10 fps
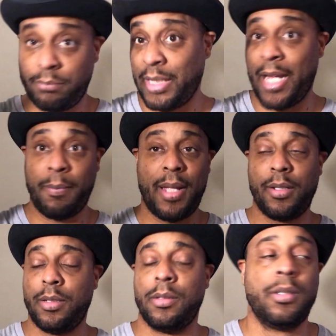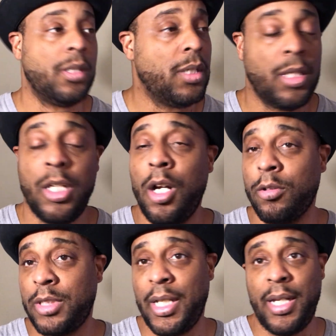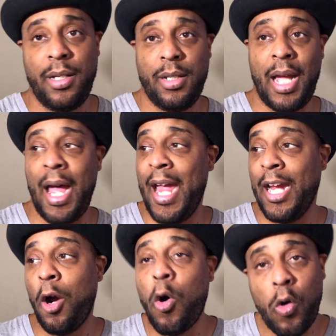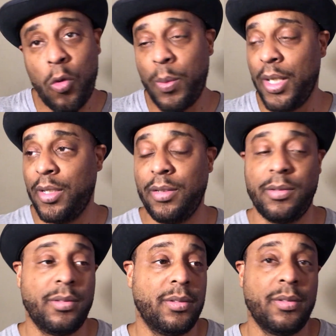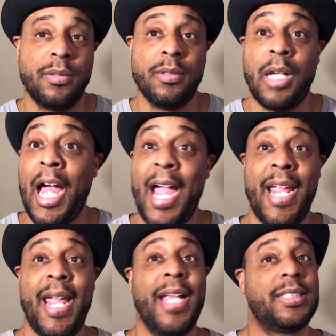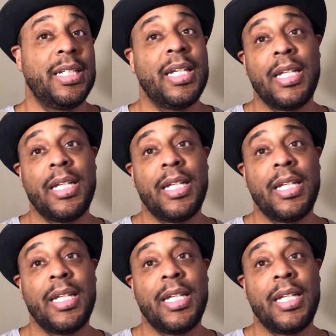Like, you know what I'm saying? I ain't old, but I ain't 18.